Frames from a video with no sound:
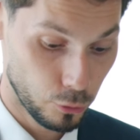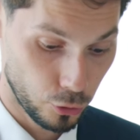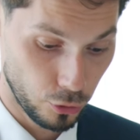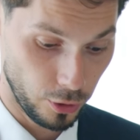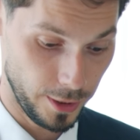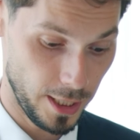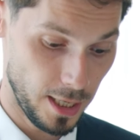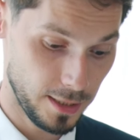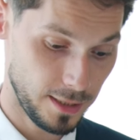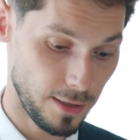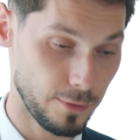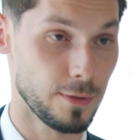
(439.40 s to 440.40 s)
This is why it's
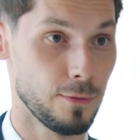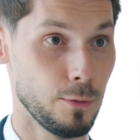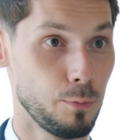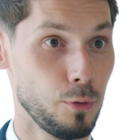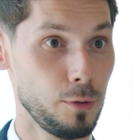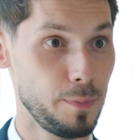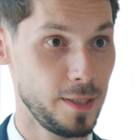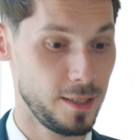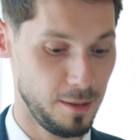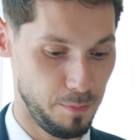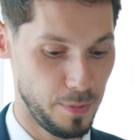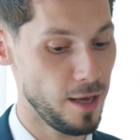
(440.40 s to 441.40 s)
always best to speak to a
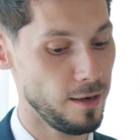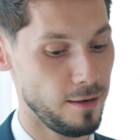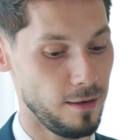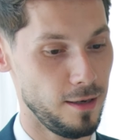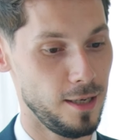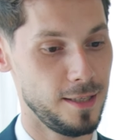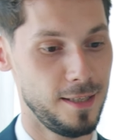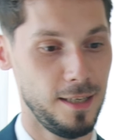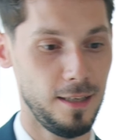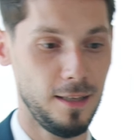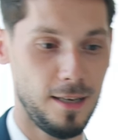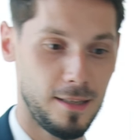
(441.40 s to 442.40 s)
broker, because
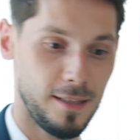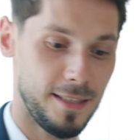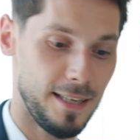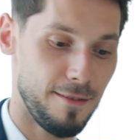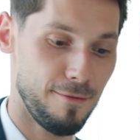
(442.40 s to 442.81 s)
they will be